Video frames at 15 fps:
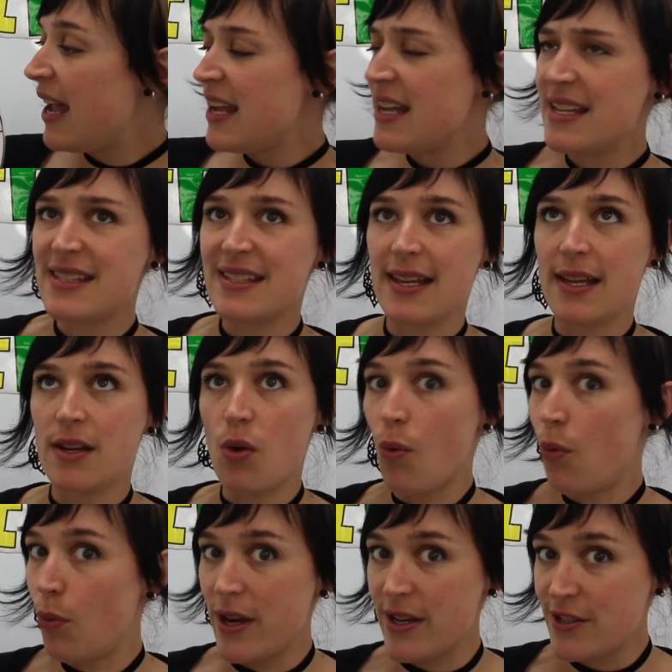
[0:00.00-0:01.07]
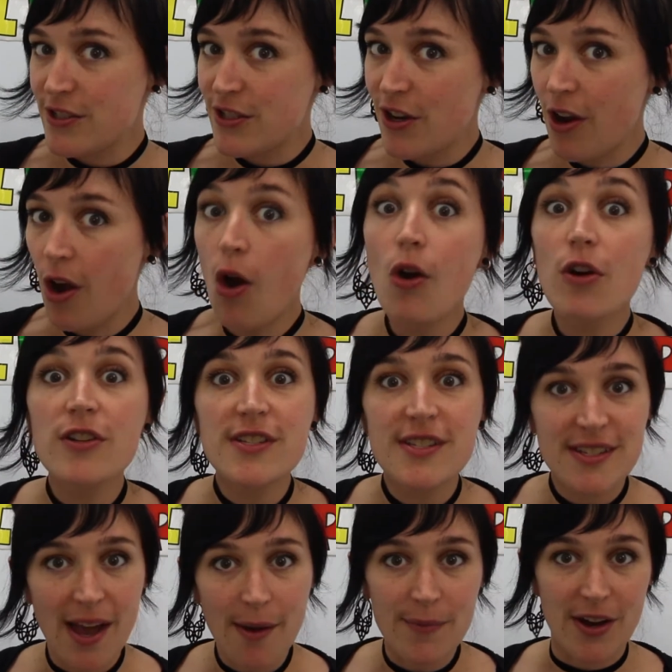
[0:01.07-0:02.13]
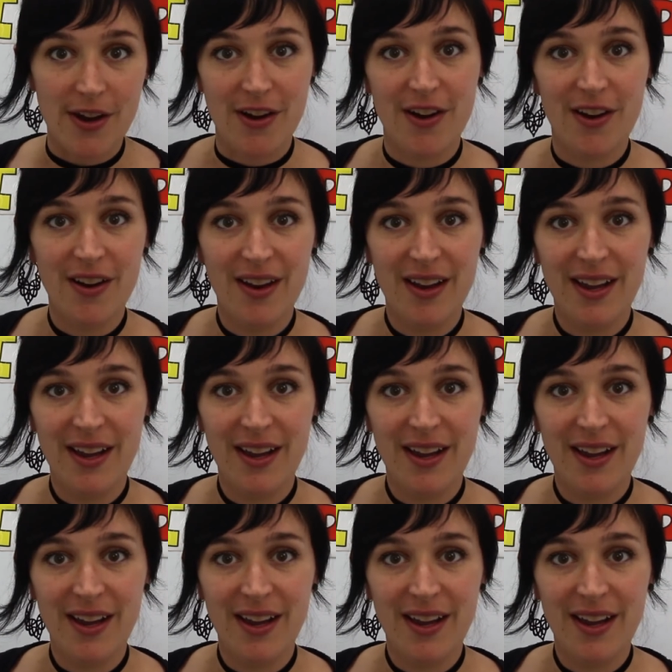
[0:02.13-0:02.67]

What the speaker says: Is it winter or summer?